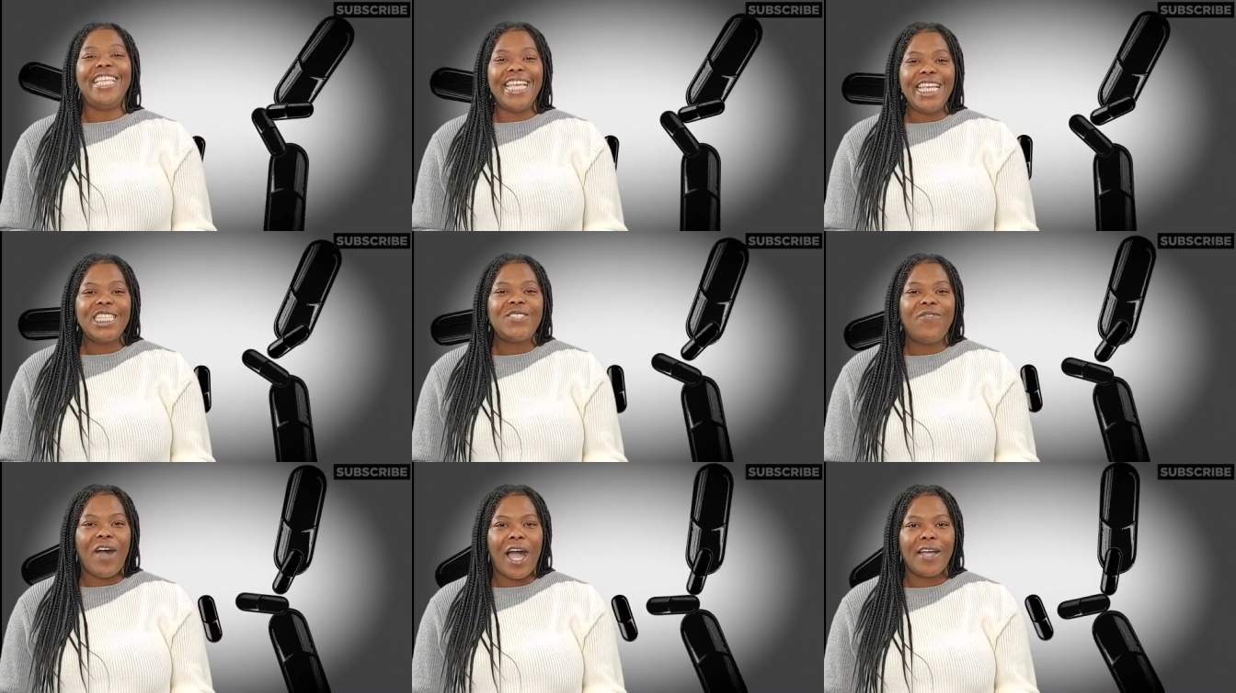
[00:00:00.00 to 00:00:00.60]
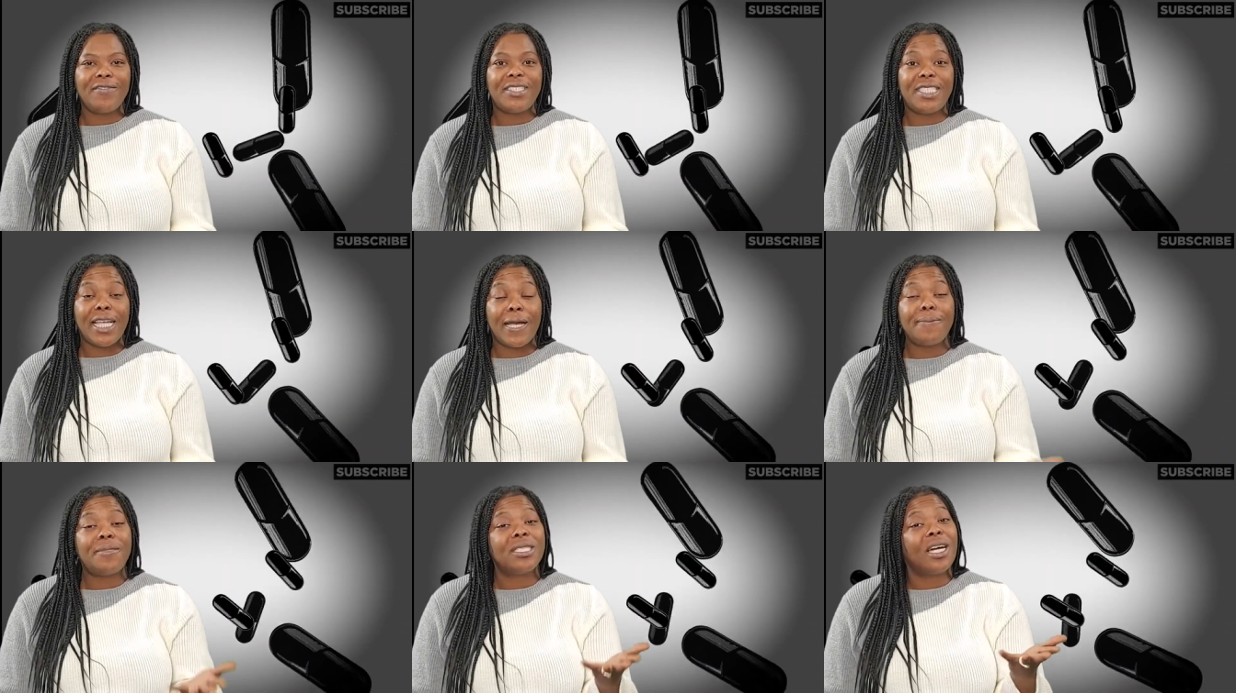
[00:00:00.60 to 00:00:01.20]
These five
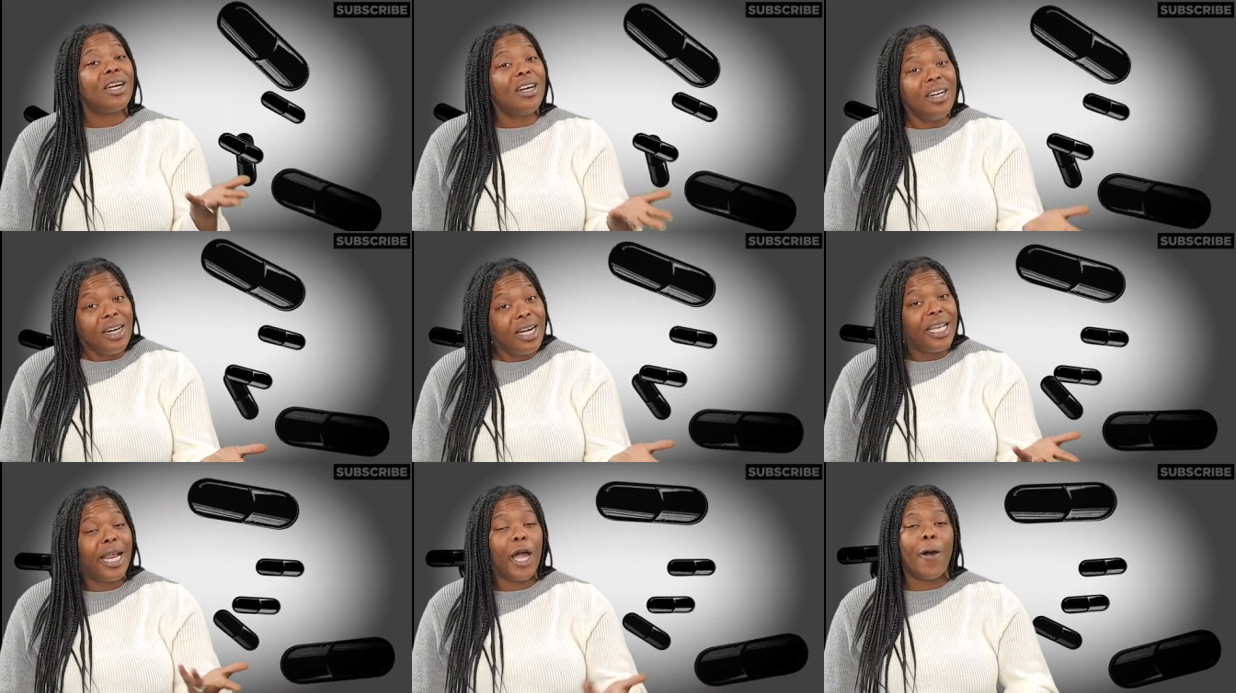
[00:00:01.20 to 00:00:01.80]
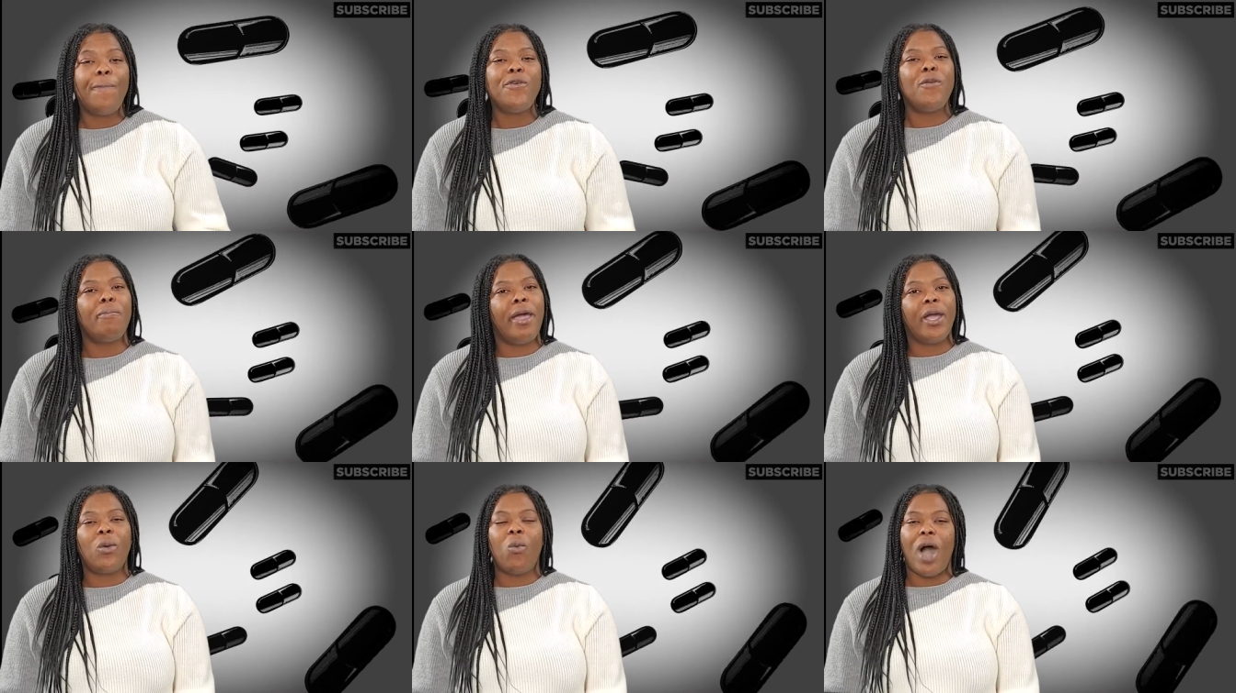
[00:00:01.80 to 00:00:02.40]
steps could help you
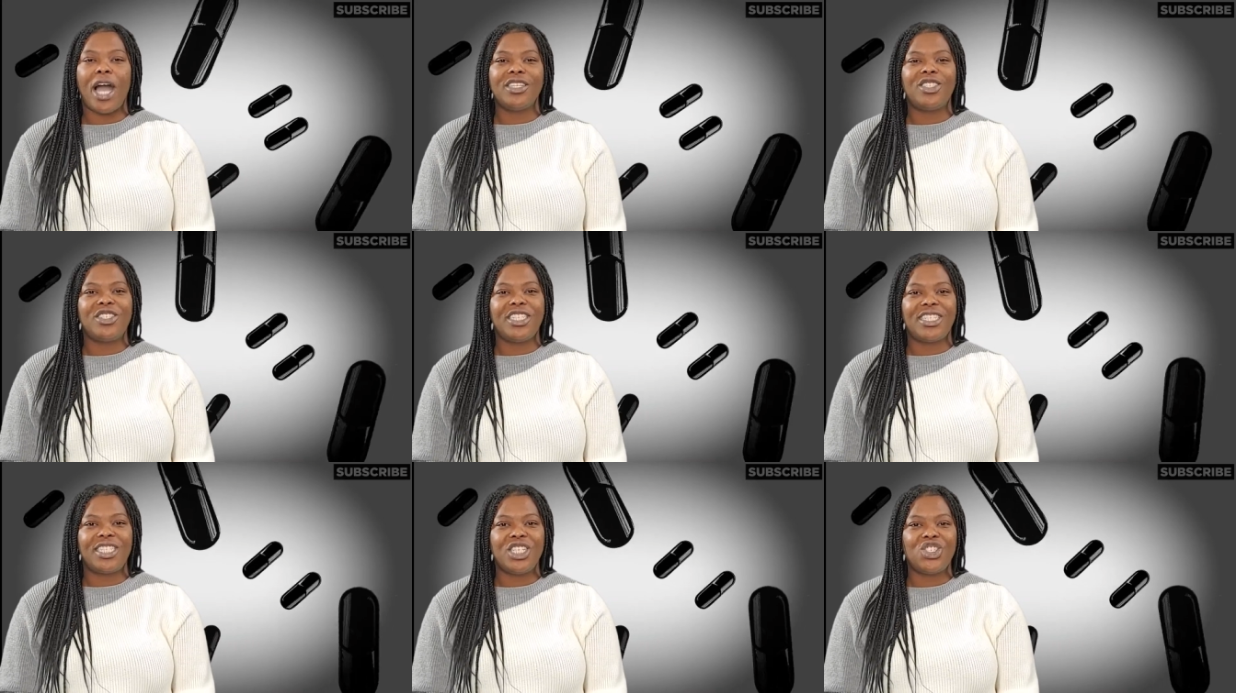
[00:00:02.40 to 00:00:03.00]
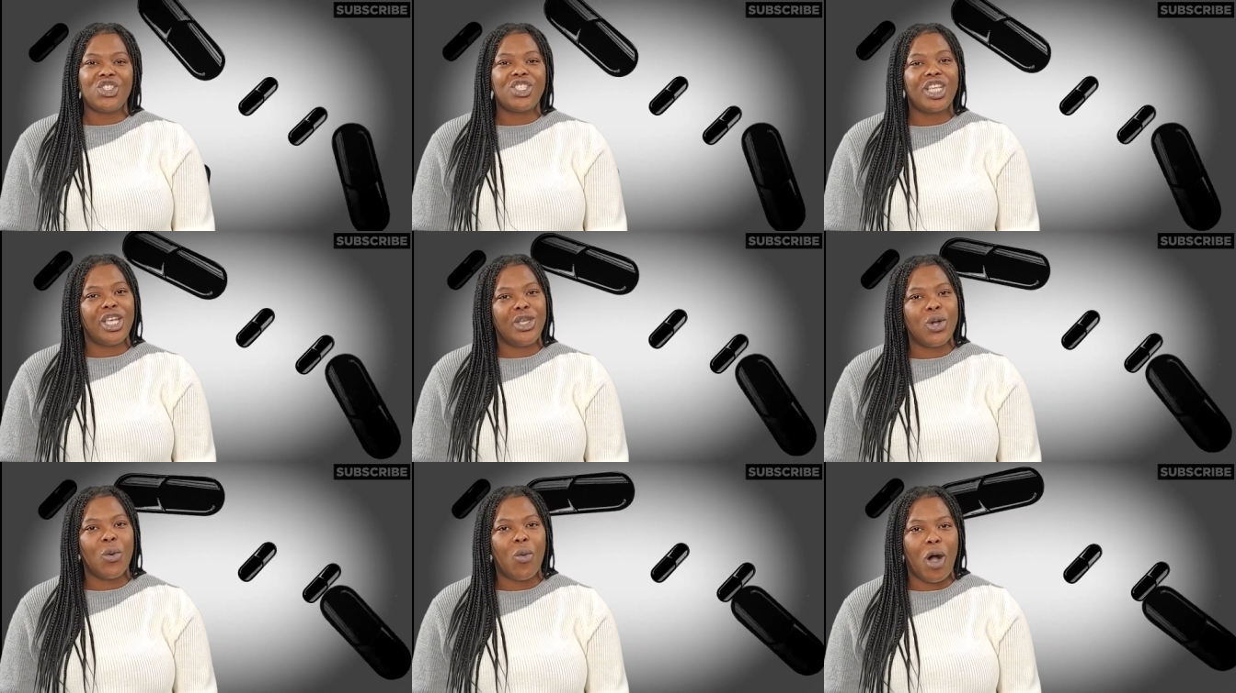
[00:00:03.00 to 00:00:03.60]
make wiser decisions
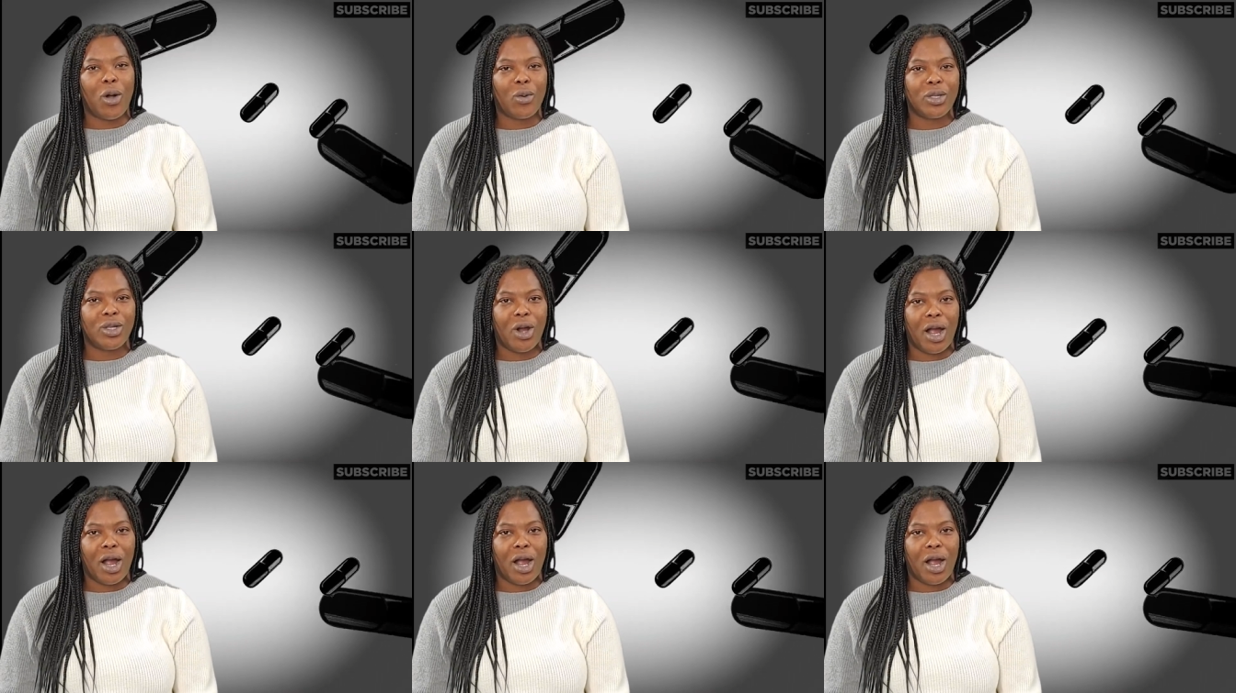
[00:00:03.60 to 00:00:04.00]
in your walk with